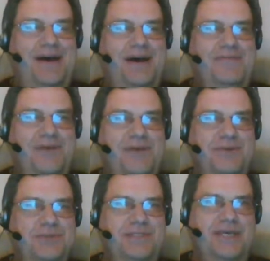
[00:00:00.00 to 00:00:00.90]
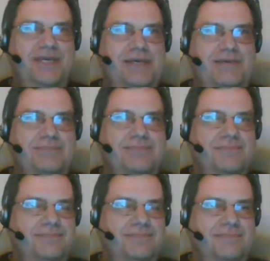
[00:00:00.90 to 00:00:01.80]
I've used
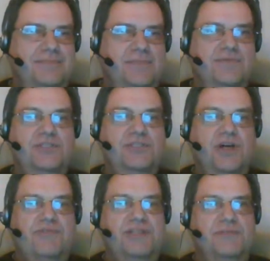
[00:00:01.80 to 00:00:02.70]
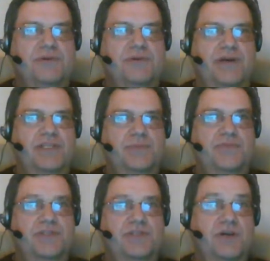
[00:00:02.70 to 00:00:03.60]
um, Java Enterprise
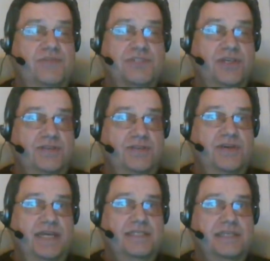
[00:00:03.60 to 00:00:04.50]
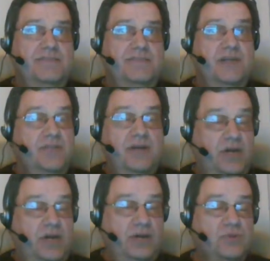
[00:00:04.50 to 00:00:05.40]
with Java Server Faces, plus,
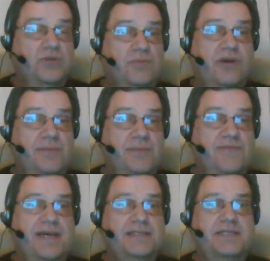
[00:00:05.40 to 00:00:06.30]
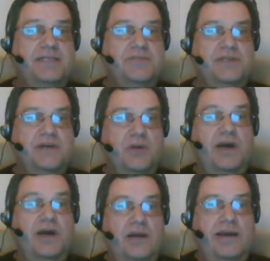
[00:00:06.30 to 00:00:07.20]
and, and also Prime Faces, which I
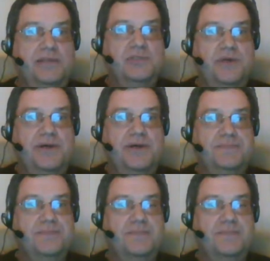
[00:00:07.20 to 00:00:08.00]
quite liked as well.